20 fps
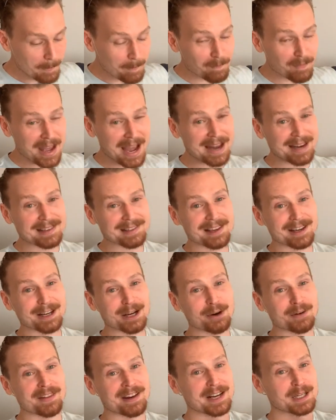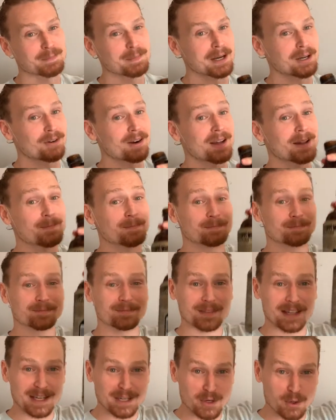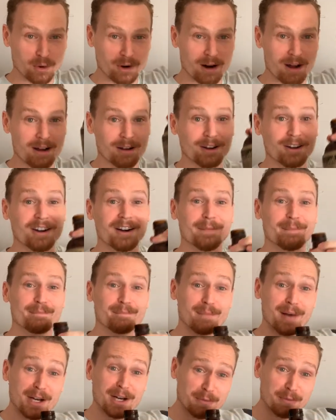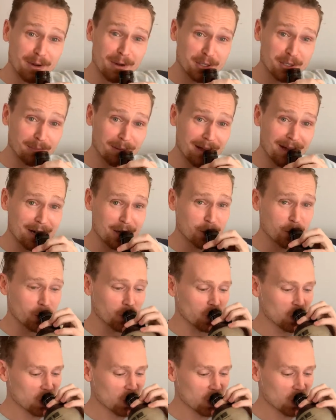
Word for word: That is going to go to the next beer run in your honor. Much, much obliged.